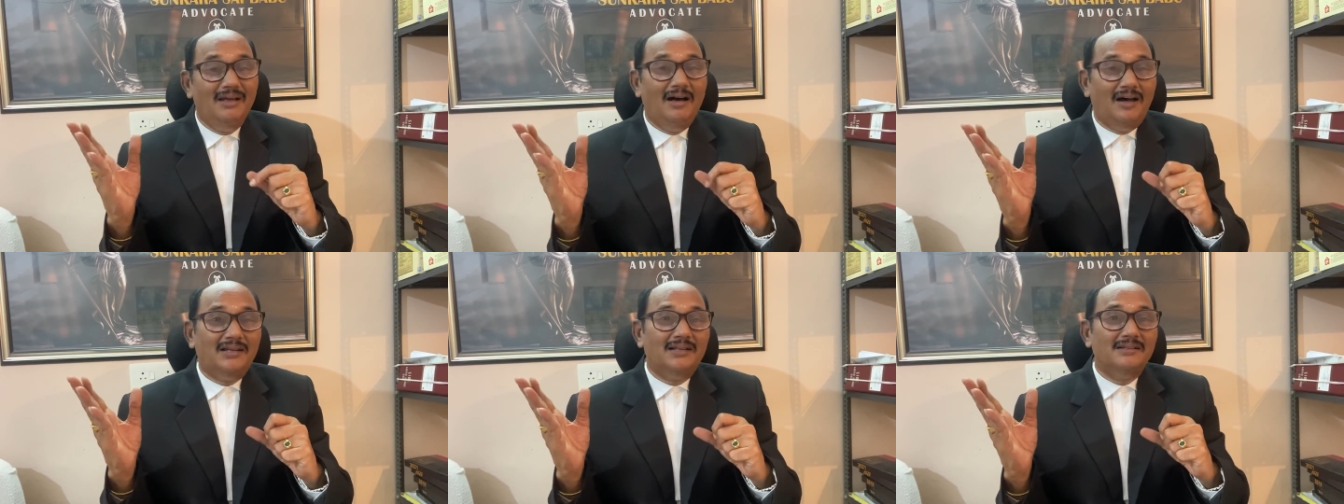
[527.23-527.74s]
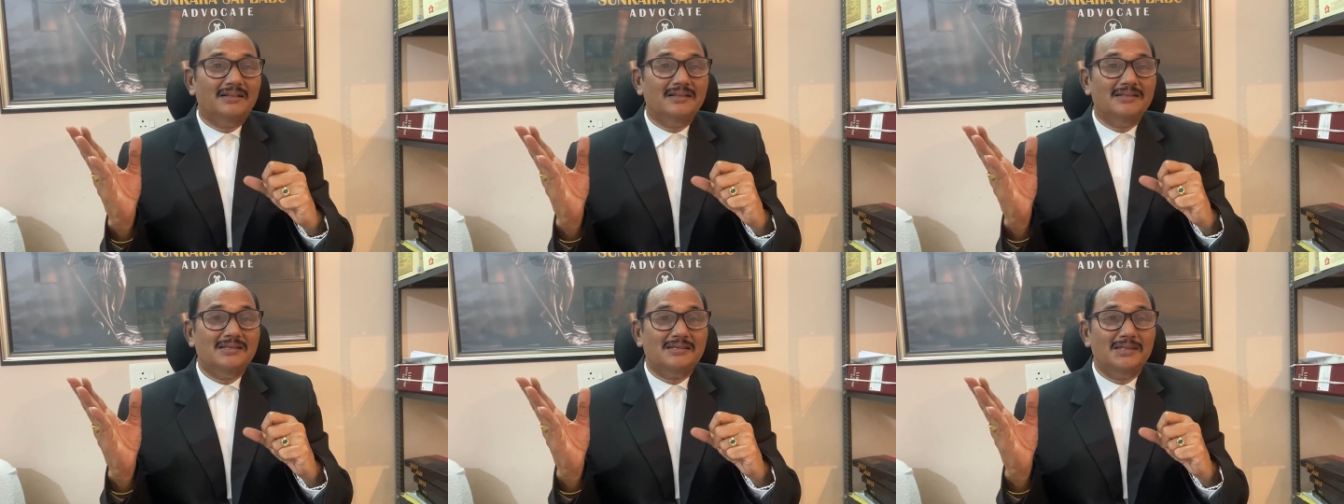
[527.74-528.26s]
Article
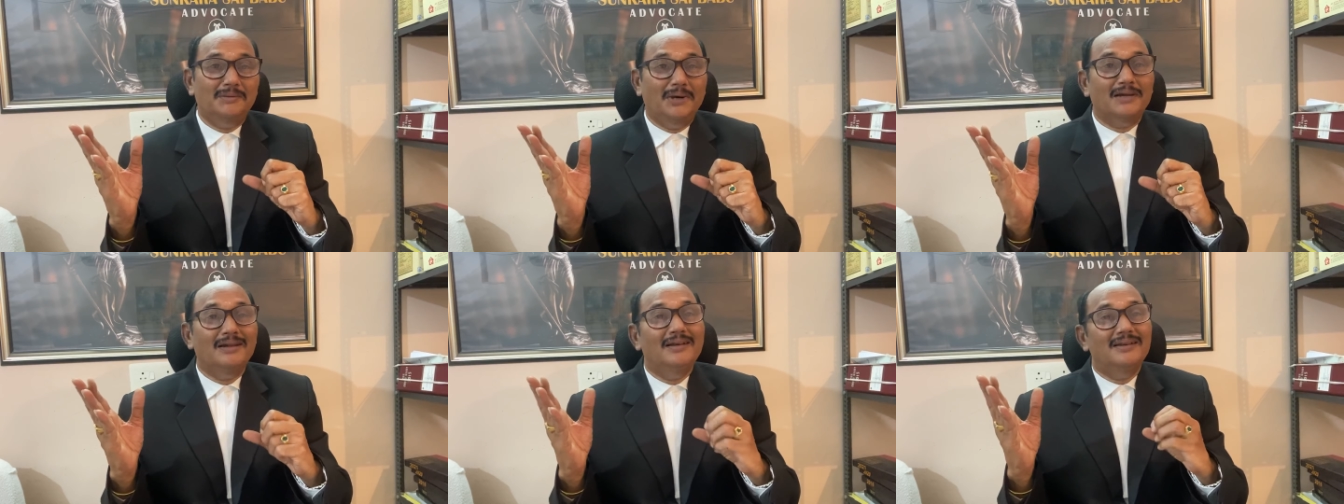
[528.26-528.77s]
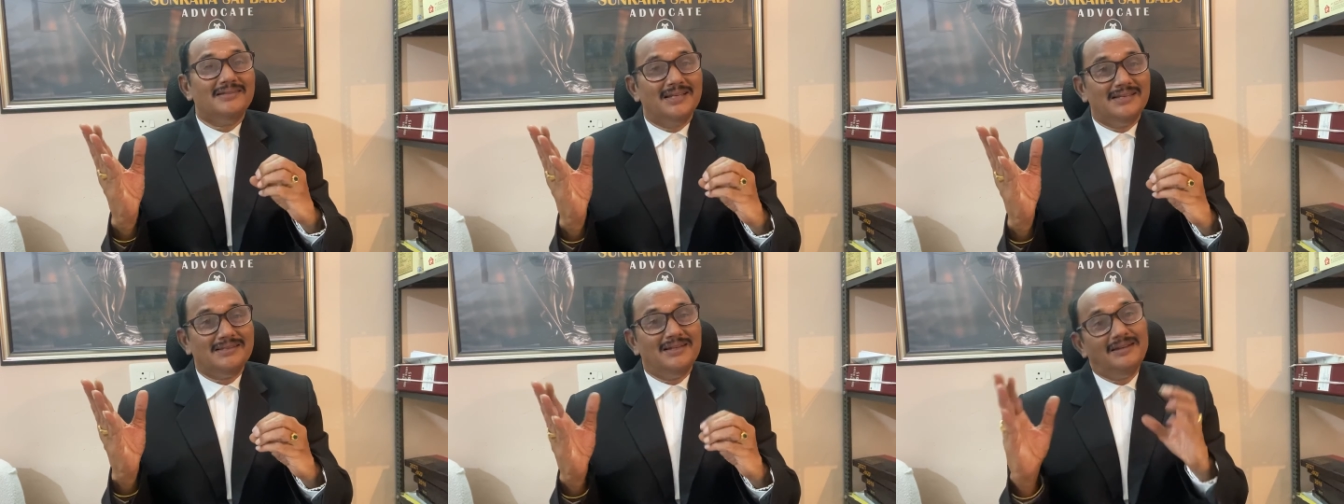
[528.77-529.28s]
361
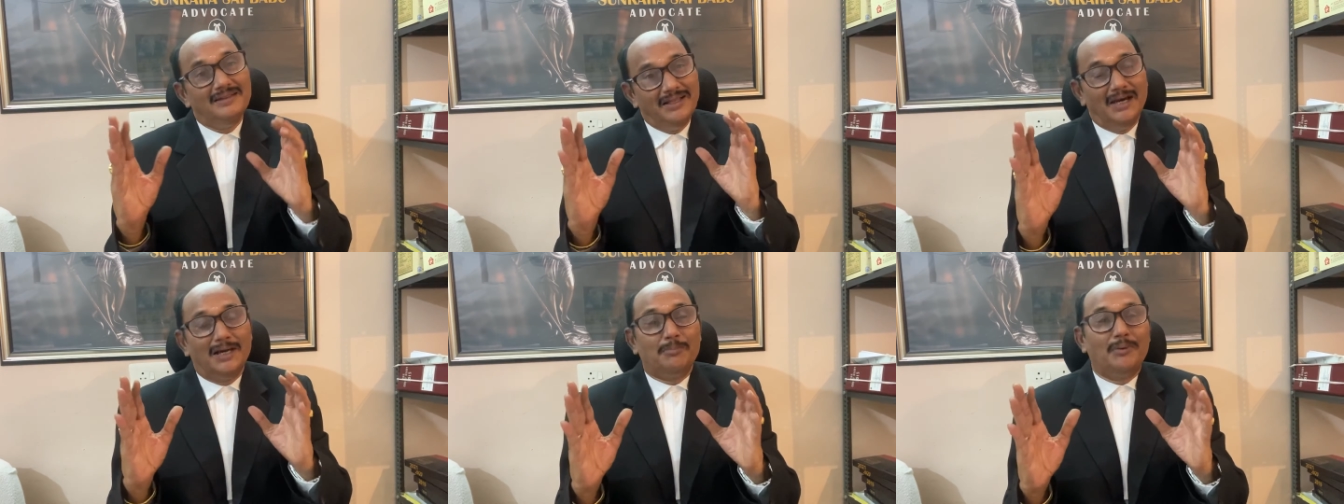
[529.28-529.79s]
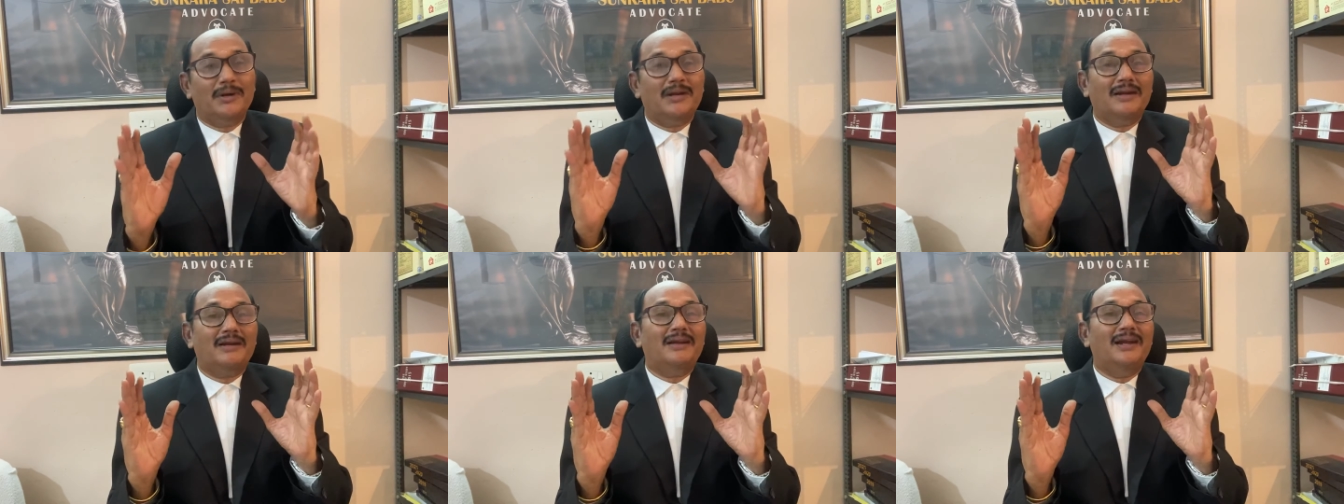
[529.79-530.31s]
says that they are
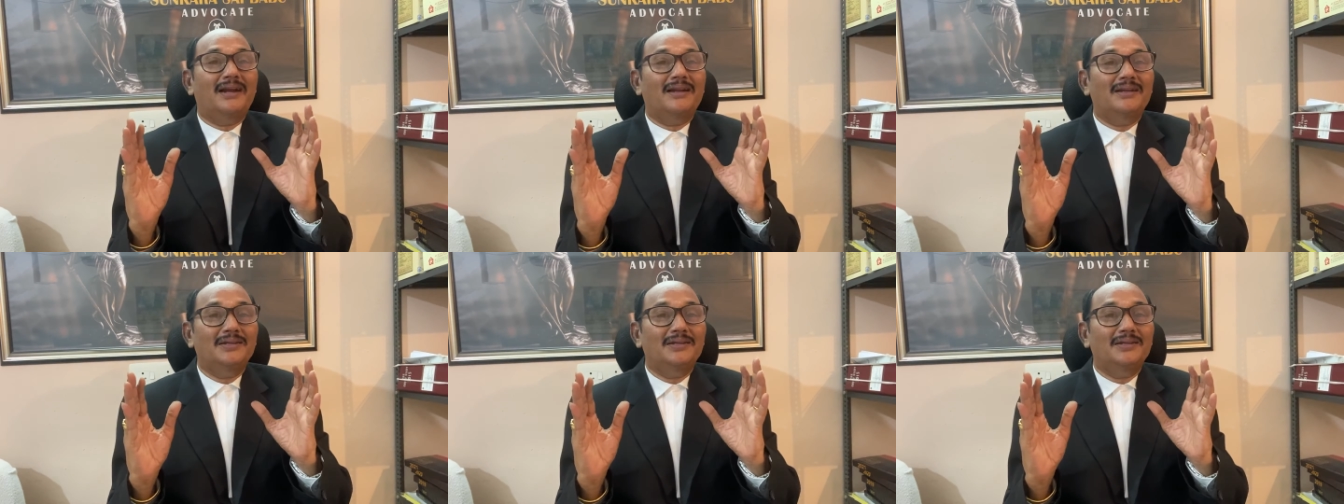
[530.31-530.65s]
protected.